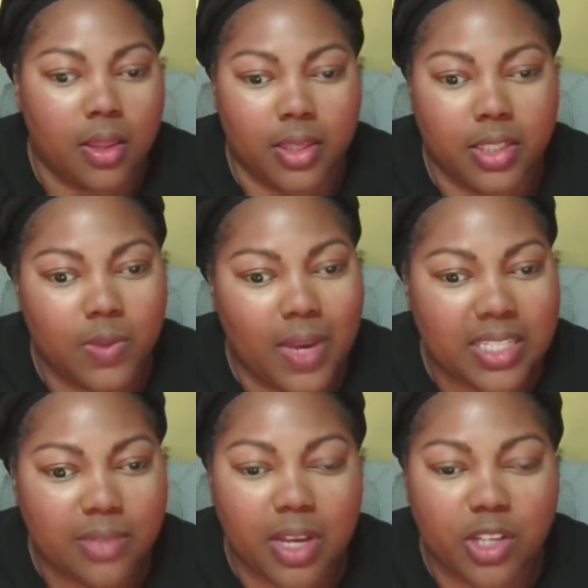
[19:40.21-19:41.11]
This is why
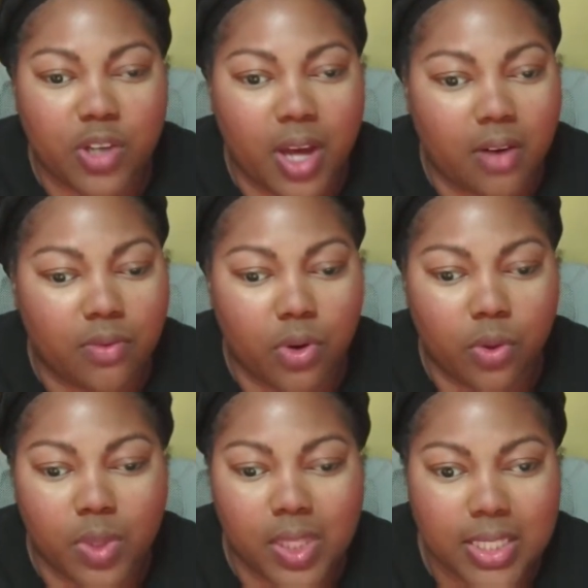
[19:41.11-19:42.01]
sometimes you gotta
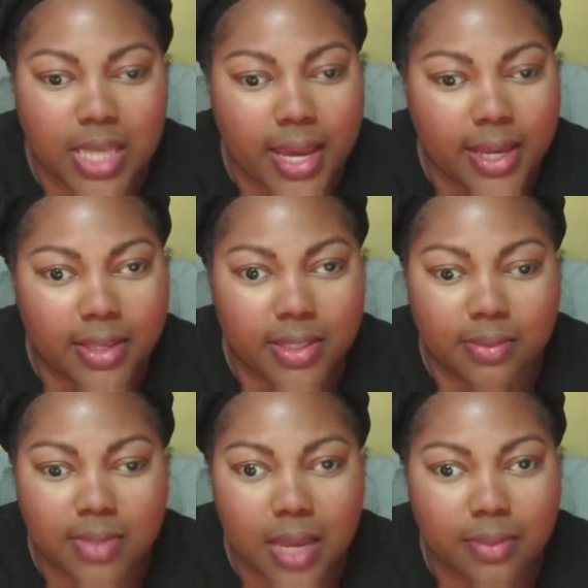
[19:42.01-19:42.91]
roll with the tech.
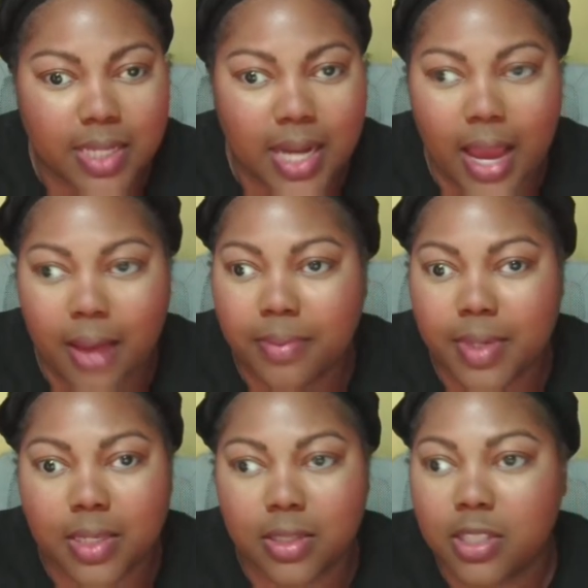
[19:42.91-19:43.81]
Sometimes it
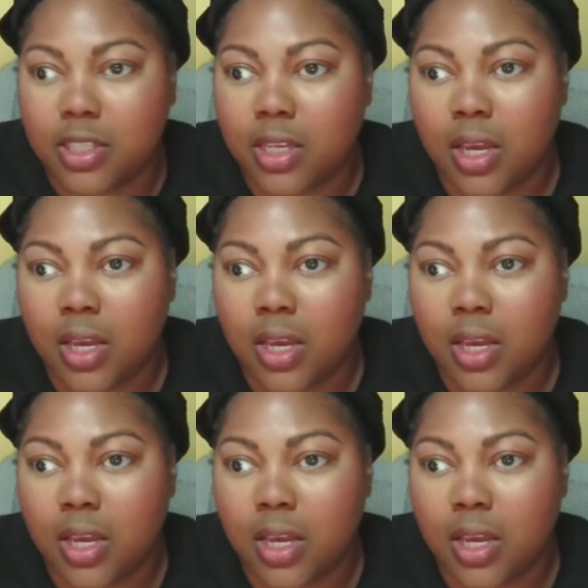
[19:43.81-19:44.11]
happens.